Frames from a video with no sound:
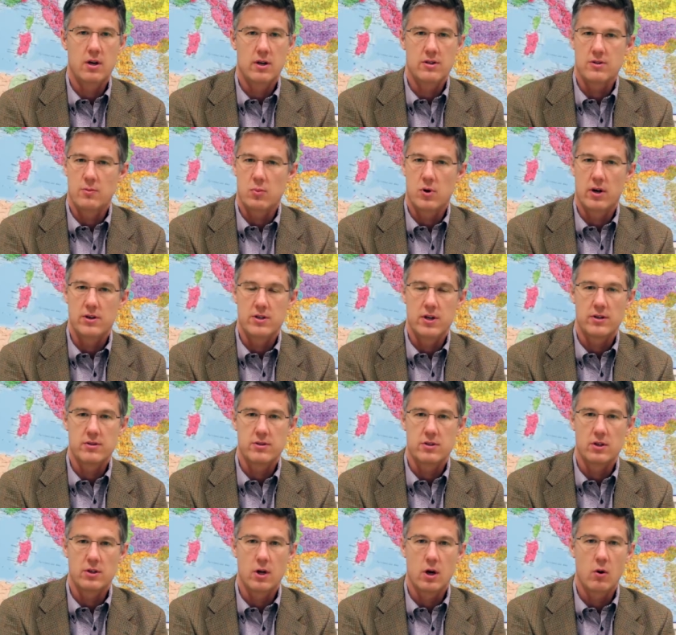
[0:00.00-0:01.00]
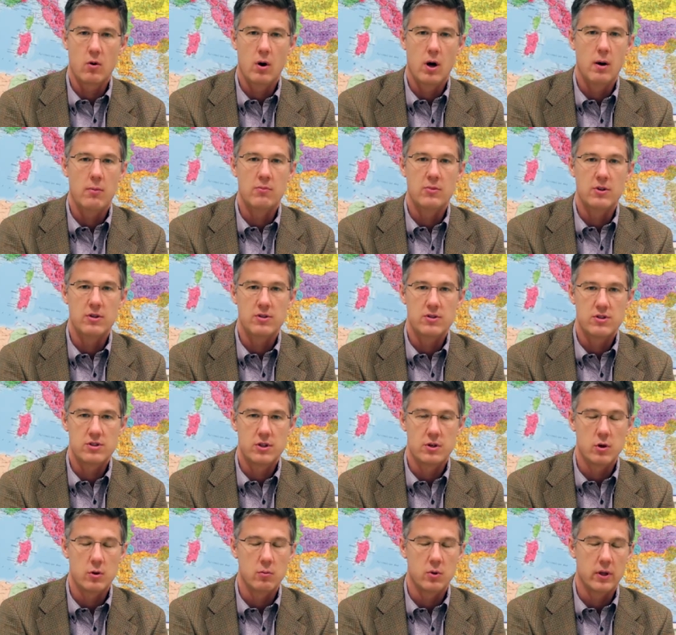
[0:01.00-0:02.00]
cost of projects to go up
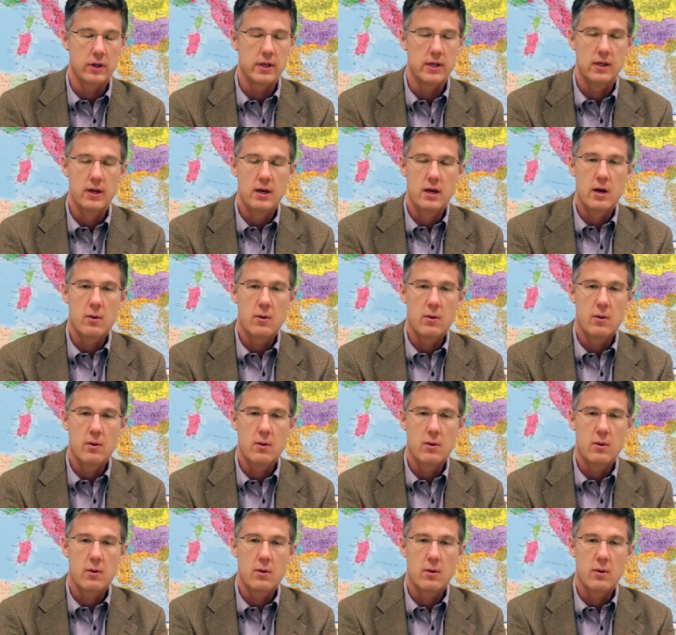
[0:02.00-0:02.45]
considerably.